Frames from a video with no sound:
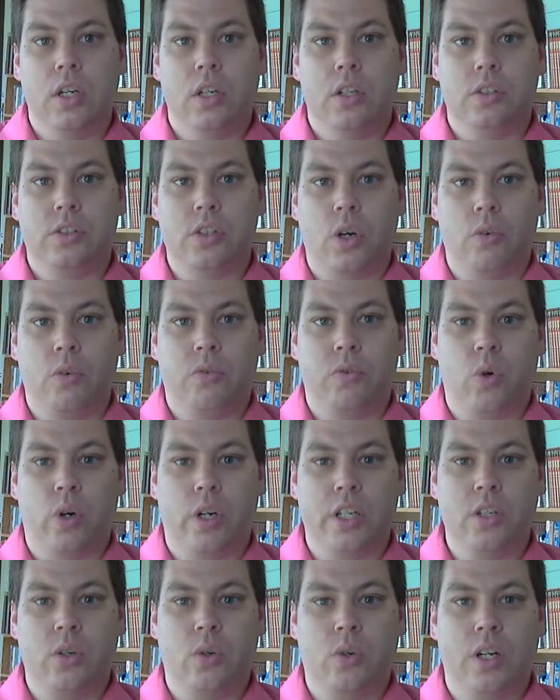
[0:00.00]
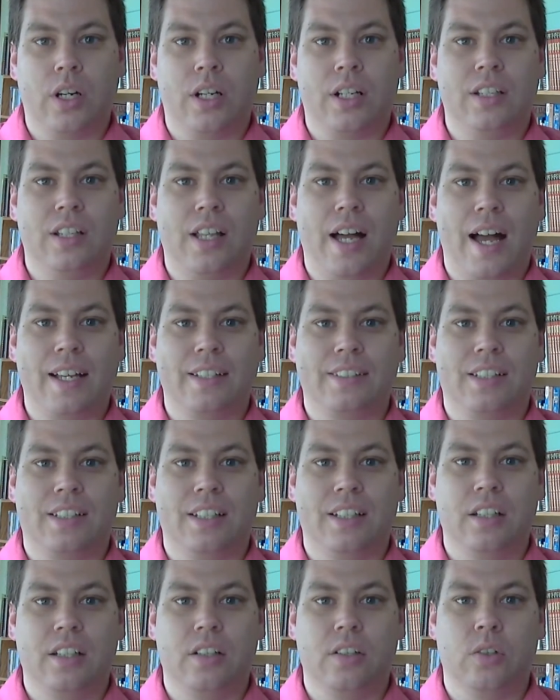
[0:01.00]
So for your class
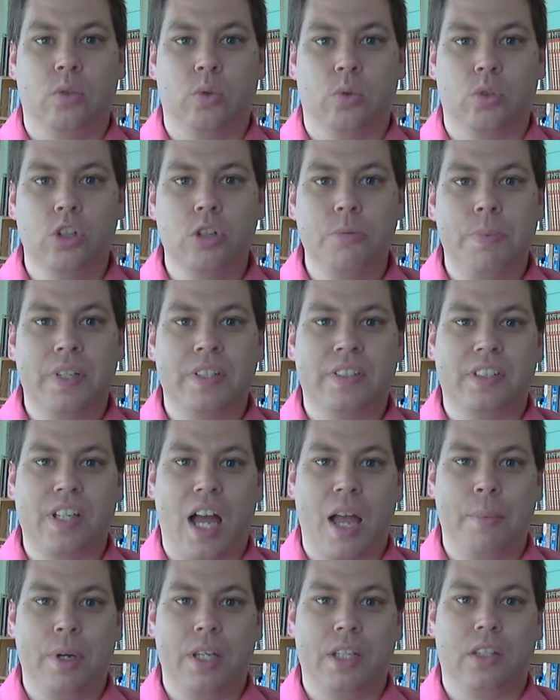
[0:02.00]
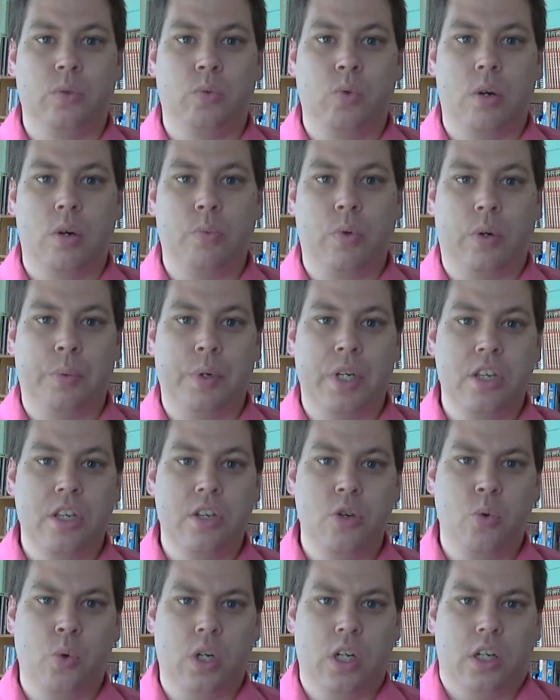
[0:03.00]
group assignment, the one where
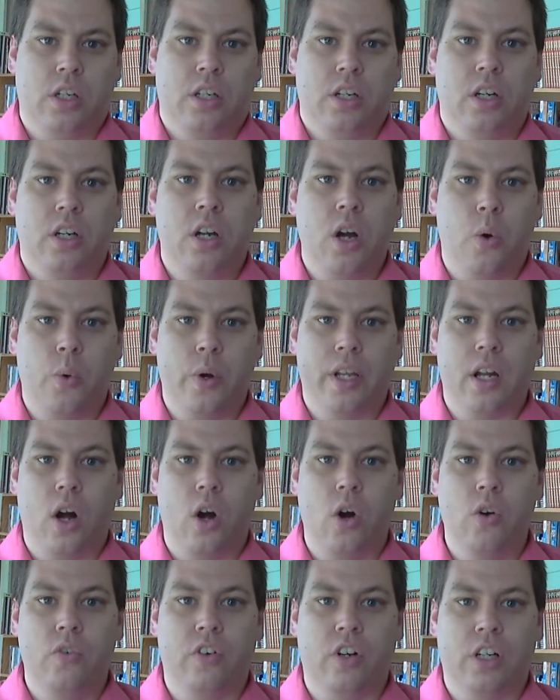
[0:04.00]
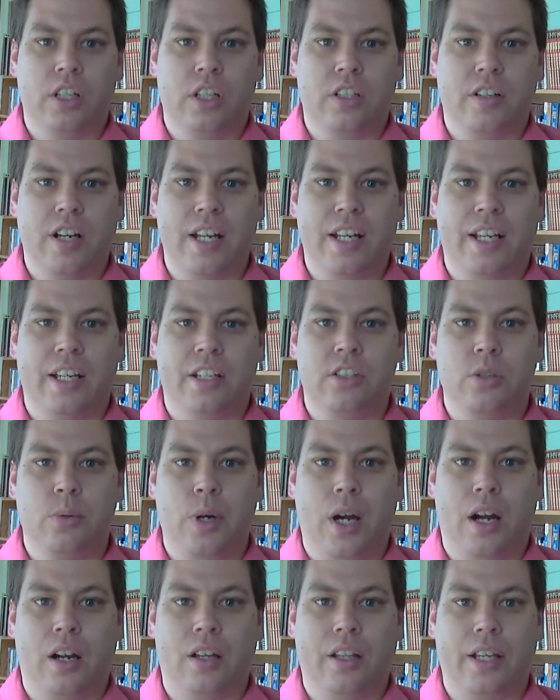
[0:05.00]
you were going over and creating a
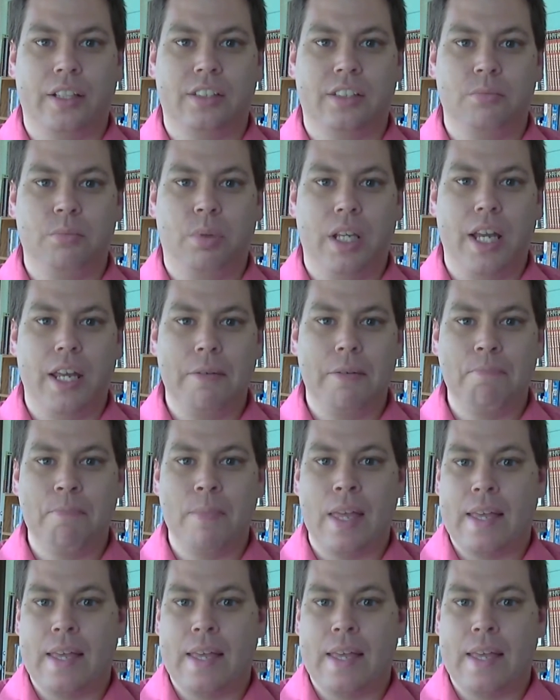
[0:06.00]
2-hour lesson plan,